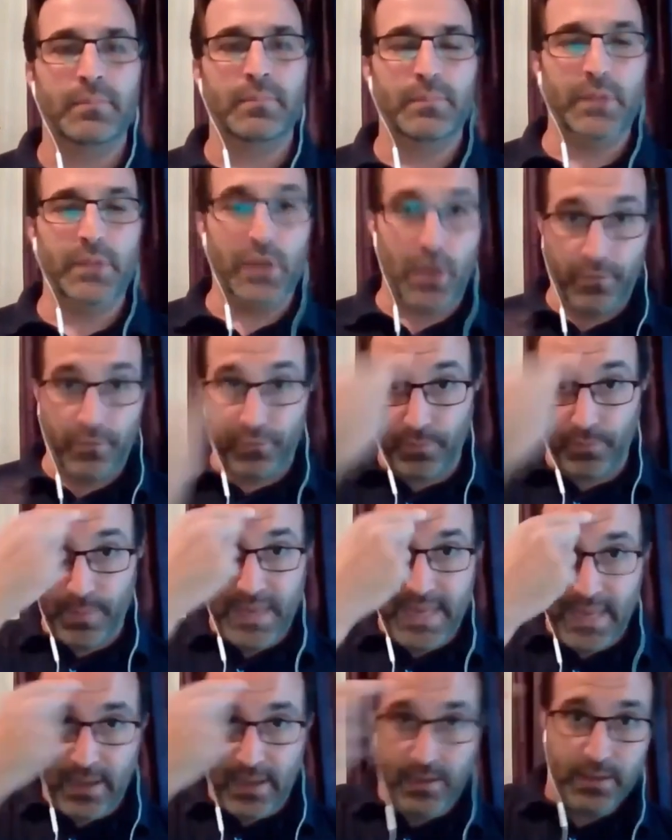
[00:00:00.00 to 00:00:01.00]
You know, from
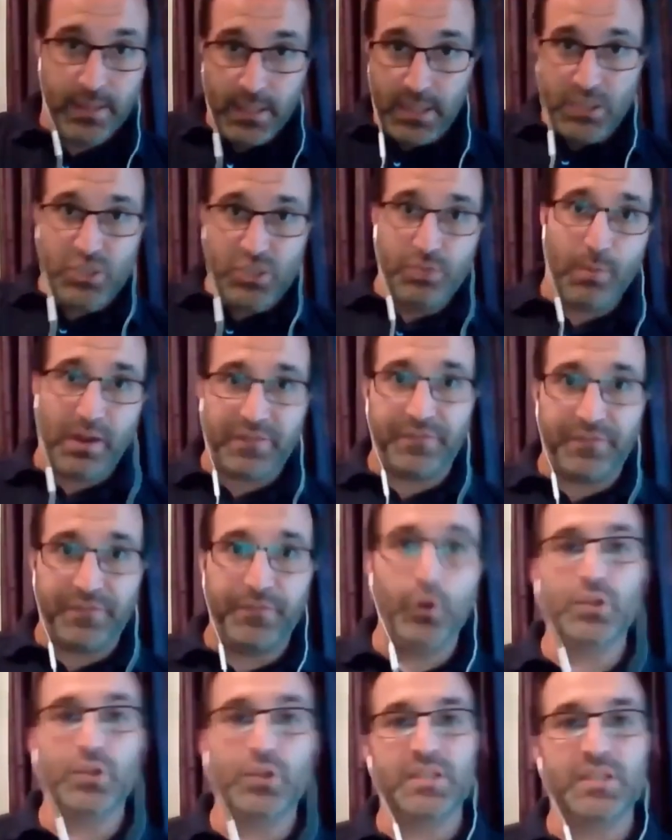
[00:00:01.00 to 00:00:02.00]
here to my
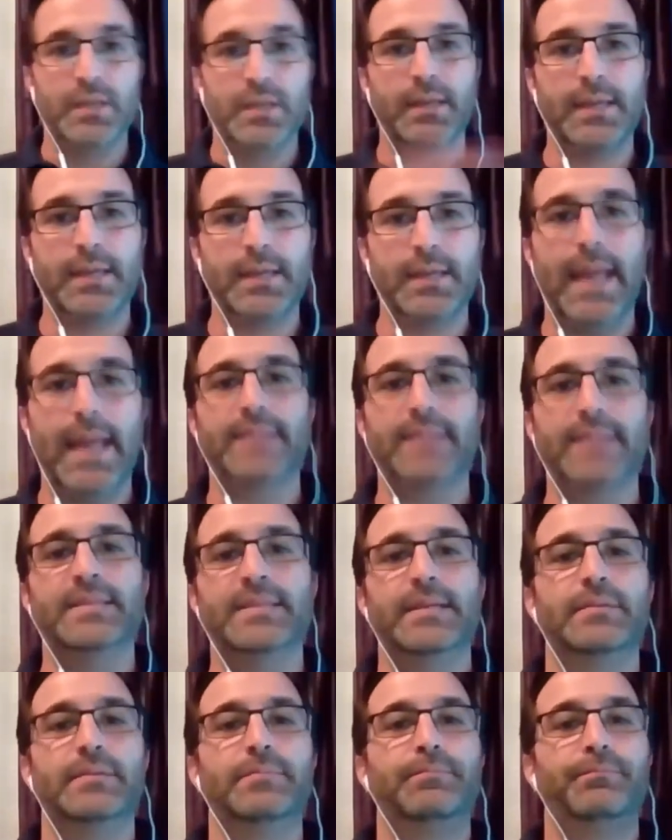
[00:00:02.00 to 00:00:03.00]
foot,
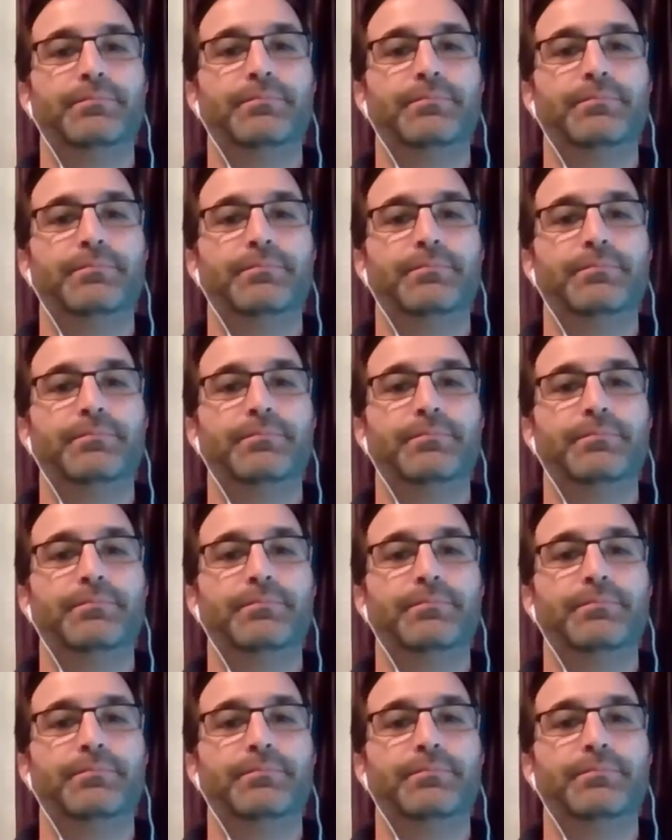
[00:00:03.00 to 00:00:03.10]
connected